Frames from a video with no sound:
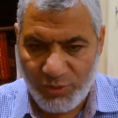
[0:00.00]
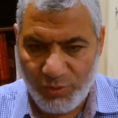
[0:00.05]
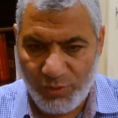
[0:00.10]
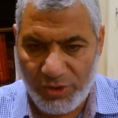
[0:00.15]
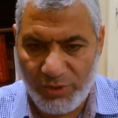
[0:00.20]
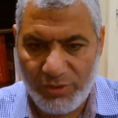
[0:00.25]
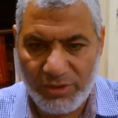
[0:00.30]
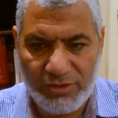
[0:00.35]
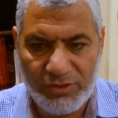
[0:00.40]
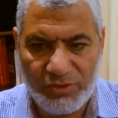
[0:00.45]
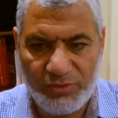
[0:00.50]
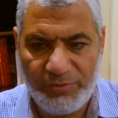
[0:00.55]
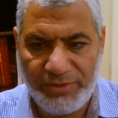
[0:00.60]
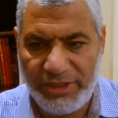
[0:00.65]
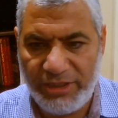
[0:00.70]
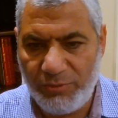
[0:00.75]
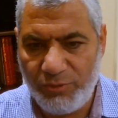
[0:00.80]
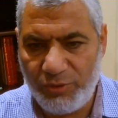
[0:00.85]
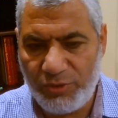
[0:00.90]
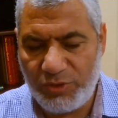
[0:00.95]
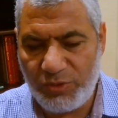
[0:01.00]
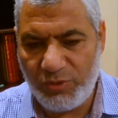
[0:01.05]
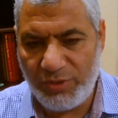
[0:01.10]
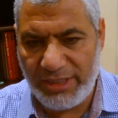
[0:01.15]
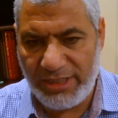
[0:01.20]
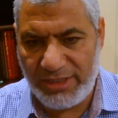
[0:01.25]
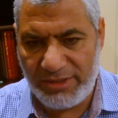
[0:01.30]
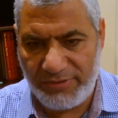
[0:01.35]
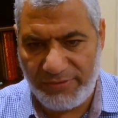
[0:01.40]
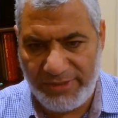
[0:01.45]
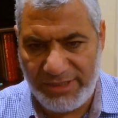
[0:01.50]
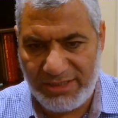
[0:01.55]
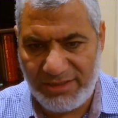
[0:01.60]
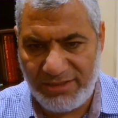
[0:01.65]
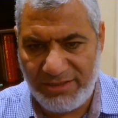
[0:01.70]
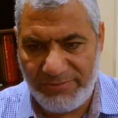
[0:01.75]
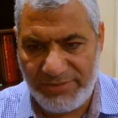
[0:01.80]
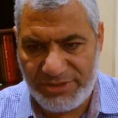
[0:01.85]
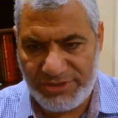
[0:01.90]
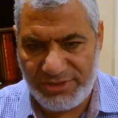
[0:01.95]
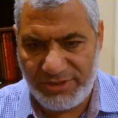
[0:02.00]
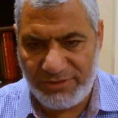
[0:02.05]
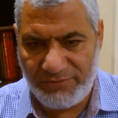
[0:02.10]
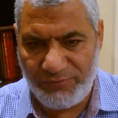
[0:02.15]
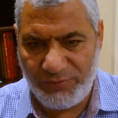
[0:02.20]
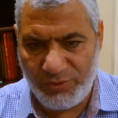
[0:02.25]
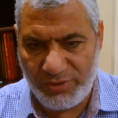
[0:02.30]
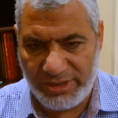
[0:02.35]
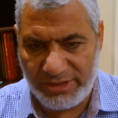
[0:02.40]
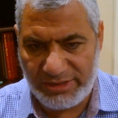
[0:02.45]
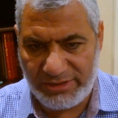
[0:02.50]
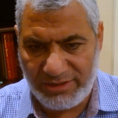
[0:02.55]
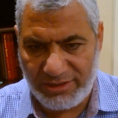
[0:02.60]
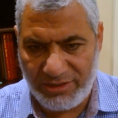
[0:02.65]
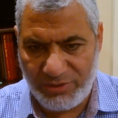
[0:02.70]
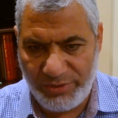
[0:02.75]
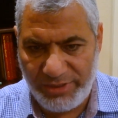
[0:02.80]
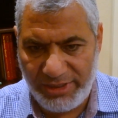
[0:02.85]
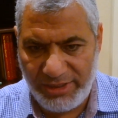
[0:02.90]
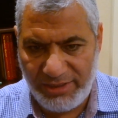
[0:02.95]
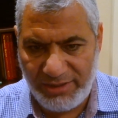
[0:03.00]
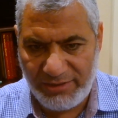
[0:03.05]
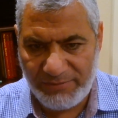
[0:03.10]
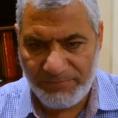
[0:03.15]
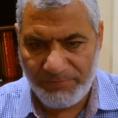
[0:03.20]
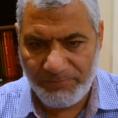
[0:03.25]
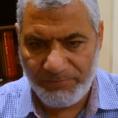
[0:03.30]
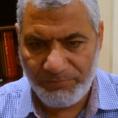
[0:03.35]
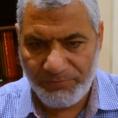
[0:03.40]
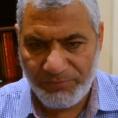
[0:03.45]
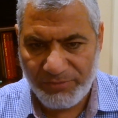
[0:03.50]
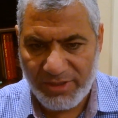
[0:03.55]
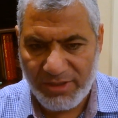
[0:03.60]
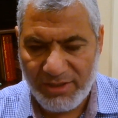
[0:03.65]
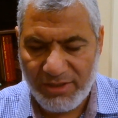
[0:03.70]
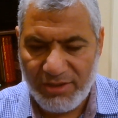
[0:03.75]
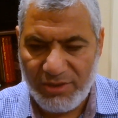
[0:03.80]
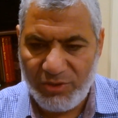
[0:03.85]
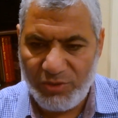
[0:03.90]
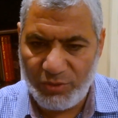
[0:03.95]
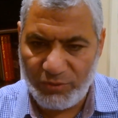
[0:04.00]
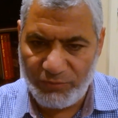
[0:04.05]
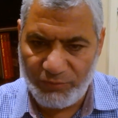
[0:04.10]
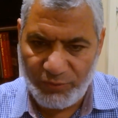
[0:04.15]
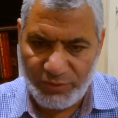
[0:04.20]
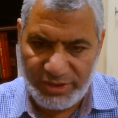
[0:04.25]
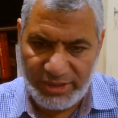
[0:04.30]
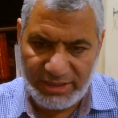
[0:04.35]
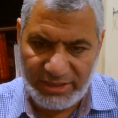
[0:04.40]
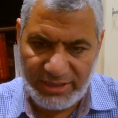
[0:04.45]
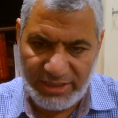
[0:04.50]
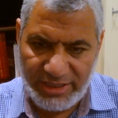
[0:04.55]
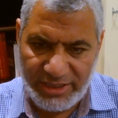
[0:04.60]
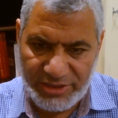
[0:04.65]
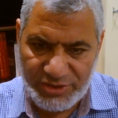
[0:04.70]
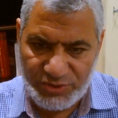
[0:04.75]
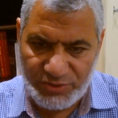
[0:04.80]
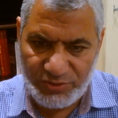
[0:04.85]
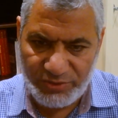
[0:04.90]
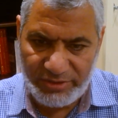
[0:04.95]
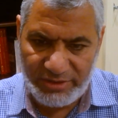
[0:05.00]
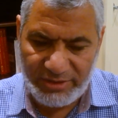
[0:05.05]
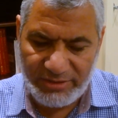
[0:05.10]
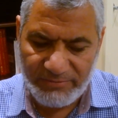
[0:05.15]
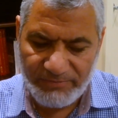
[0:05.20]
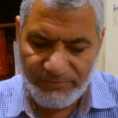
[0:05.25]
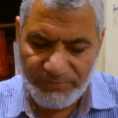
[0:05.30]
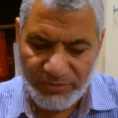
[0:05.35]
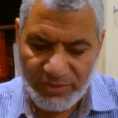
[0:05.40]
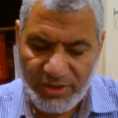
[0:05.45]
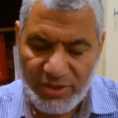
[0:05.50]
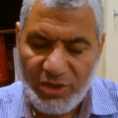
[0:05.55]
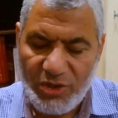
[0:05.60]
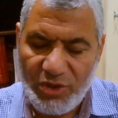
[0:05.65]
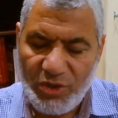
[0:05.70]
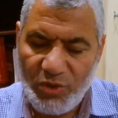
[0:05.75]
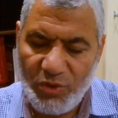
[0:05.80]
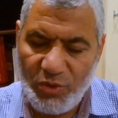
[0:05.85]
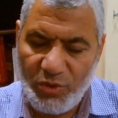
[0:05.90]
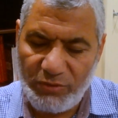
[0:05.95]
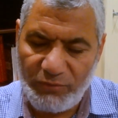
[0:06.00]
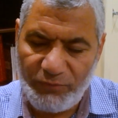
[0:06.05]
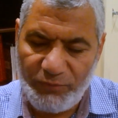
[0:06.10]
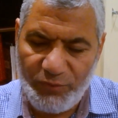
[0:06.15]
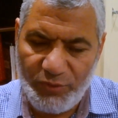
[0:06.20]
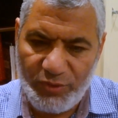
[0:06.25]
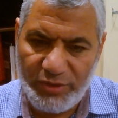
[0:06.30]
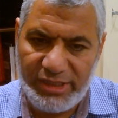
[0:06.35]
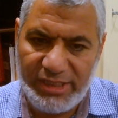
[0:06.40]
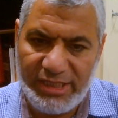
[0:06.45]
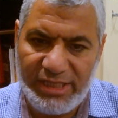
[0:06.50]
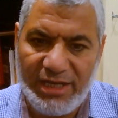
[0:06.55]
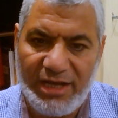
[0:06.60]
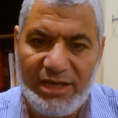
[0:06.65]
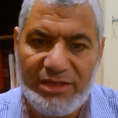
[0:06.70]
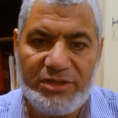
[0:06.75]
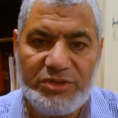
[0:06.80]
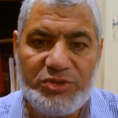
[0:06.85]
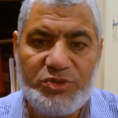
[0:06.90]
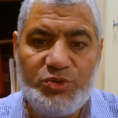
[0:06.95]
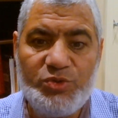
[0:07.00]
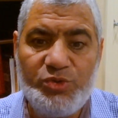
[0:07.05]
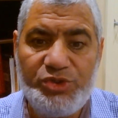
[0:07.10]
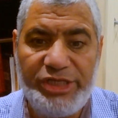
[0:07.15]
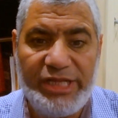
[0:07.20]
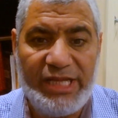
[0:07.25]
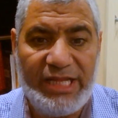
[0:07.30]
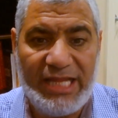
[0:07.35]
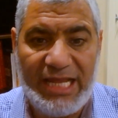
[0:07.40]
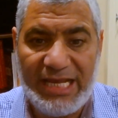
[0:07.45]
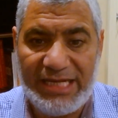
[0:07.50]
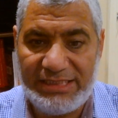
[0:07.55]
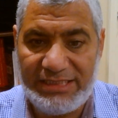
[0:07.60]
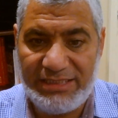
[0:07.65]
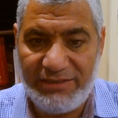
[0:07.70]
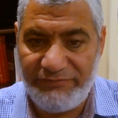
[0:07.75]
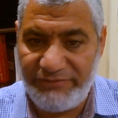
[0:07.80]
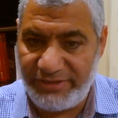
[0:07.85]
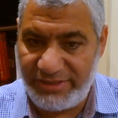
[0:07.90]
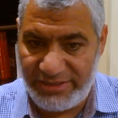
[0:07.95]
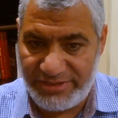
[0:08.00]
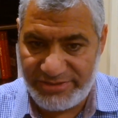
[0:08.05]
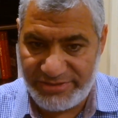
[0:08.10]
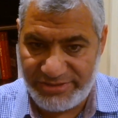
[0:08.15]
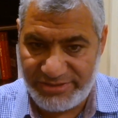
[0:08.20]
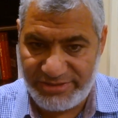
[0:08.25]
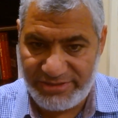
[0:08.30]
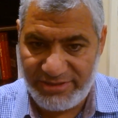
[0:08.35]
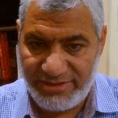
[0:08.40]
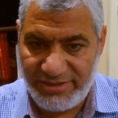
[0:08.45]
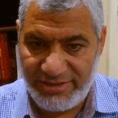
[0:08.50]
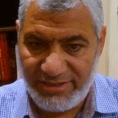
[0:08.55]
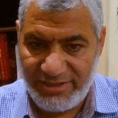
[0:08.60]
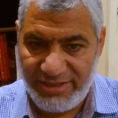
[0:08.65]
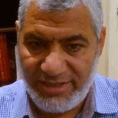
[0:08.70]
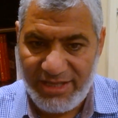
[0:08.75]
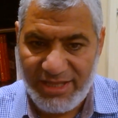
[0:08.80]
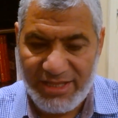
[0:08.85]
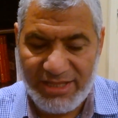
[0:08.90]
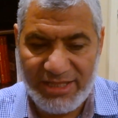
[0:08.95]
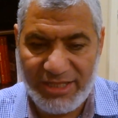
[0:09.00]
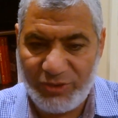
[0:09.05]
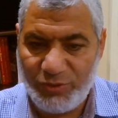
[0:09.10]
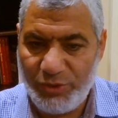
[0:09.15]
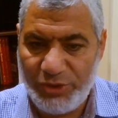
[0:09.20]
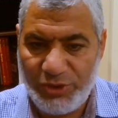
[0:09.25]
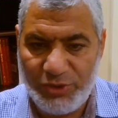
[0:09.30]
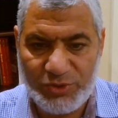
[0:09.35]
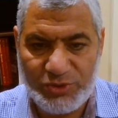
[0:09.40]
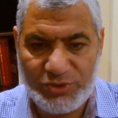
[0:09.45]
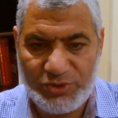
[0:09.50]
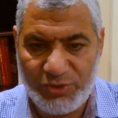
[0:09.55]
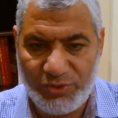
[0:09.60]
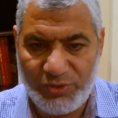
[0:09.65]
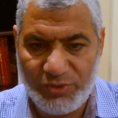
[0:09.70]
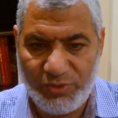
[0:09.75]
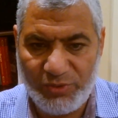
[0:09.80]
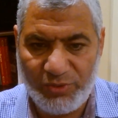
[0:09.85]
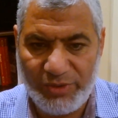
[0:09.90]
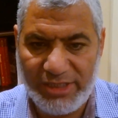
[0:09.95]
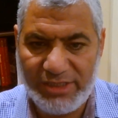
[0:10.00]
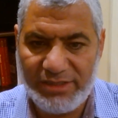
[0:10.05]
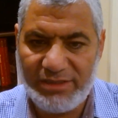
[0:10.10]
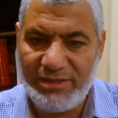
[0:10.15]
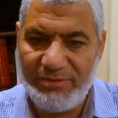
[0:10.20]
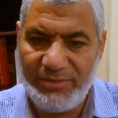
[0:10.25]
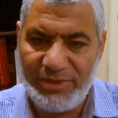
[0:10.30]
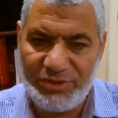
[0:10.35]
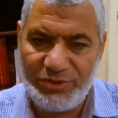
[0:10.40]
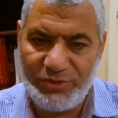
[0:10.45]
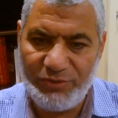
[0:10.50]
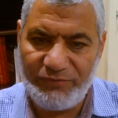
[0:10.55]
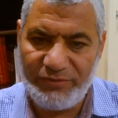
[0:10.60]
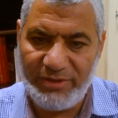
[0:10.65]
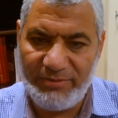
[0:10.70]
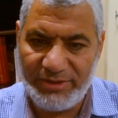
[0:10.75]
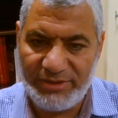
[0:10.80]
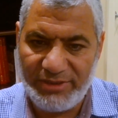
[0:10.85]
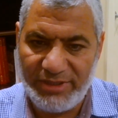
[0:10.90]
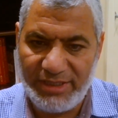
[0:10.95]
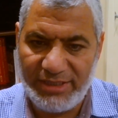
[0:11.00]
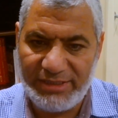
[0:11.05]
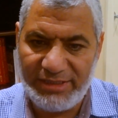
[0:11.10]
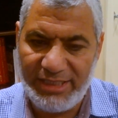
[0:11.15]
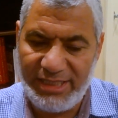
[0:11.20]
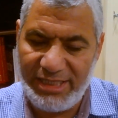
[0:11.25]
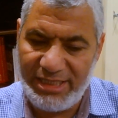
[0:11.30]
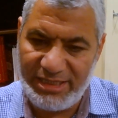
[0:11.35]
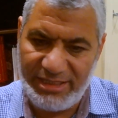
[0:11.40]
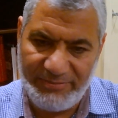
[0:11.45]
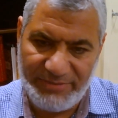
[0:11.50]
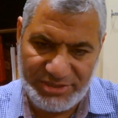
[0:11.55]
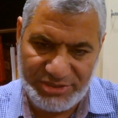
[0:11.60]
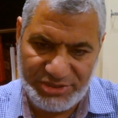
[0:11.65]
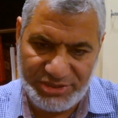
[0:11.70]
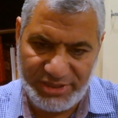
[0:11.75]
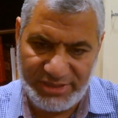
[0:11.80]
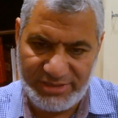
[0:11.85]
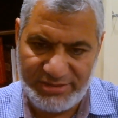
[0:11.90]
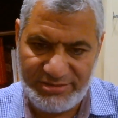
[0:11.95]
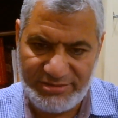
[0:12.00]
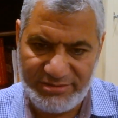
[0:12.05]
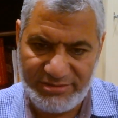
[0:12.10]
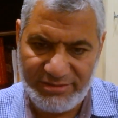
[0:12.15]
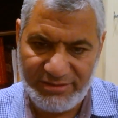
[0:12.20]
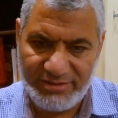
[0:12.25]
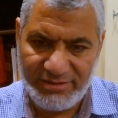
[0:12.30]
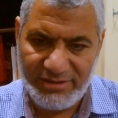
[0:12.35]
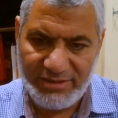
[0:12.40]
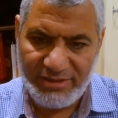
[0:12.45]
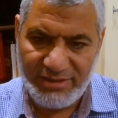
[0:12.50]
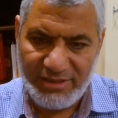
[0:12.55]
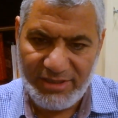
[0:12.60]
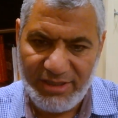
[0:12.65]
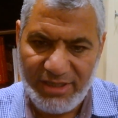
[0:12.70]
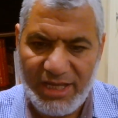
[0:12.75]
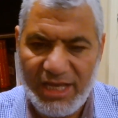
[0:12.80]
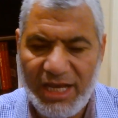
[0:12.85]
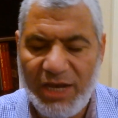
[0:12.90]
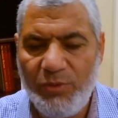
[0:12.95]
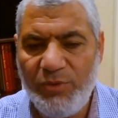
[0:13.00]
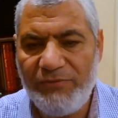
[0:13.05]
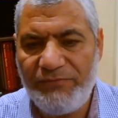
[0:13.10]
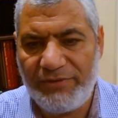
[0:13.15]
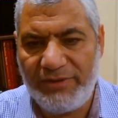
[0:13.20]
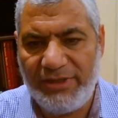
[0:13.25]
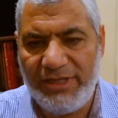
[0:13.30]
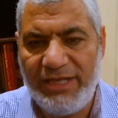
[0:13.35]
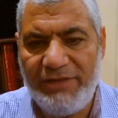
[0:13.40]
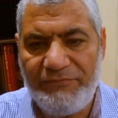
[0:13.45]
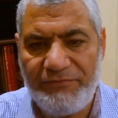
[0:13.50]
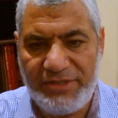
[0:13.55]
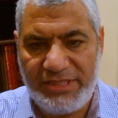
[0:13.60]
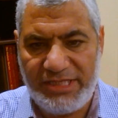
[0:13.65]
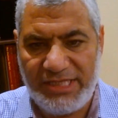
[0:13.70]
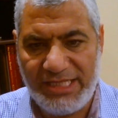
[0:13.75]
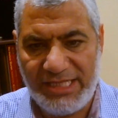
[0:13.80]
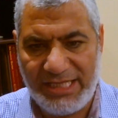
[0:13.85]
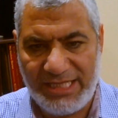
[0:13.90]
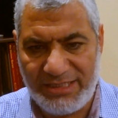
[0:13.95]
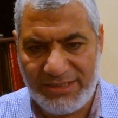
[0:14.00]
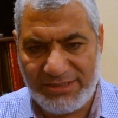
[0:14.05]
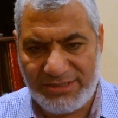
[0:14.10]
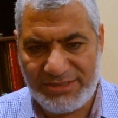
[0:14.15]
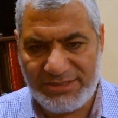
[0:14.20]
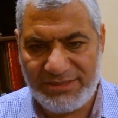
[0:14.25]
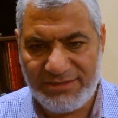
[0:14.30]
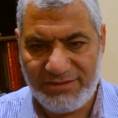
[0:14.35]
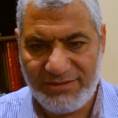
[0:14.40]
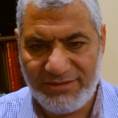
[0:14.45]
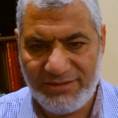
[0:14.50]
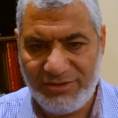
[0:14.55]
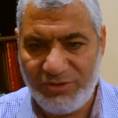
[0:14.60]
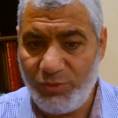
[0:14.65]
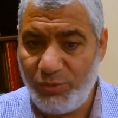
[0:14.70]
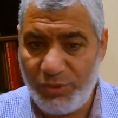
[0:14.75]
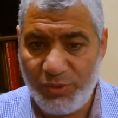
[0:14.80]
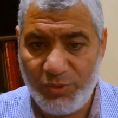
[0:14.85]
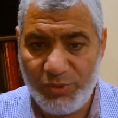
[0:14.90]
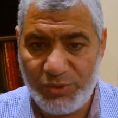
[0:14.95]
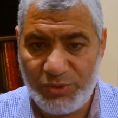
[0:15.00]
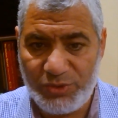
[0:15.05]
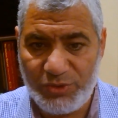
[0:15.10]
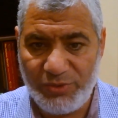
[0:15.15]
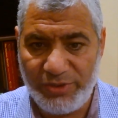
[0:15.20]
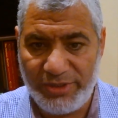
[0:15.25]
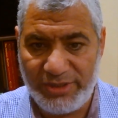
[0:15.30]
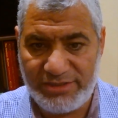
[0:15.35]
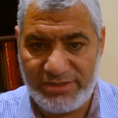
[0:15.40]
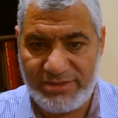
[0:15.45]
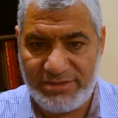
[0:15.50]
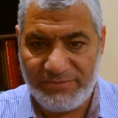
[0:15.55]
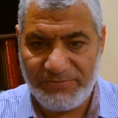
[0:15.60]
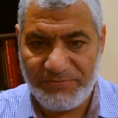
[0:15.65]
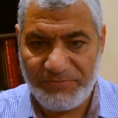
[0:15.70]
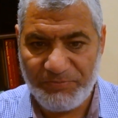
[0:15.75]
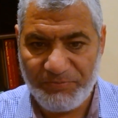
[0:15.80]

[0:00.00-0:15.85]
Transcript: We will not be able to gather in the masjid for the tarawih or for the tahajjud or for the other social activities that we used to do in the month of Ramadan in the masjid. However, everything else, we're going to do it.